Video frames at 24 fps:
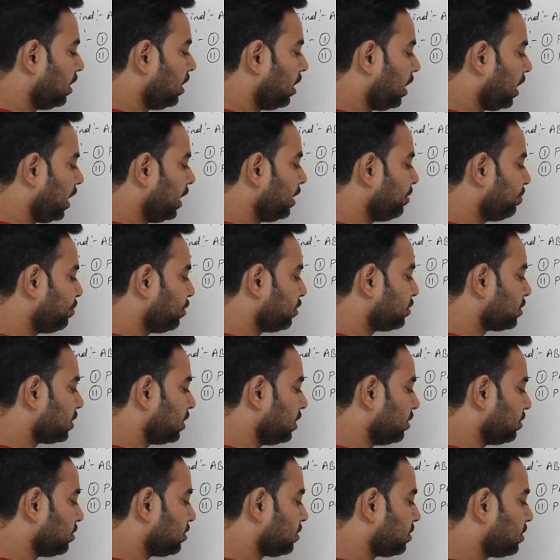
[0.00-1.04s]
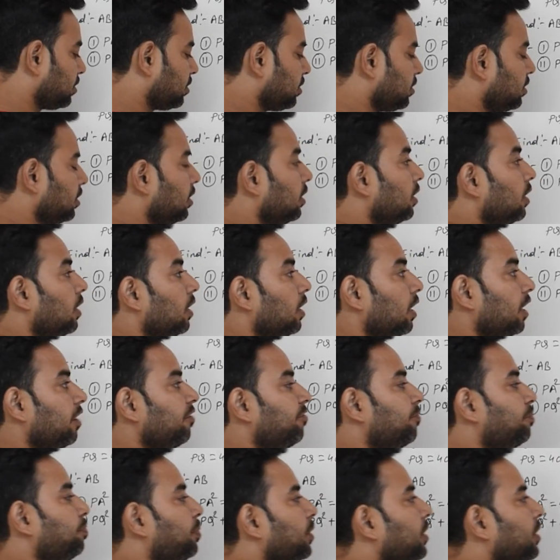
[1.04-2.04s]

hypotenuse. If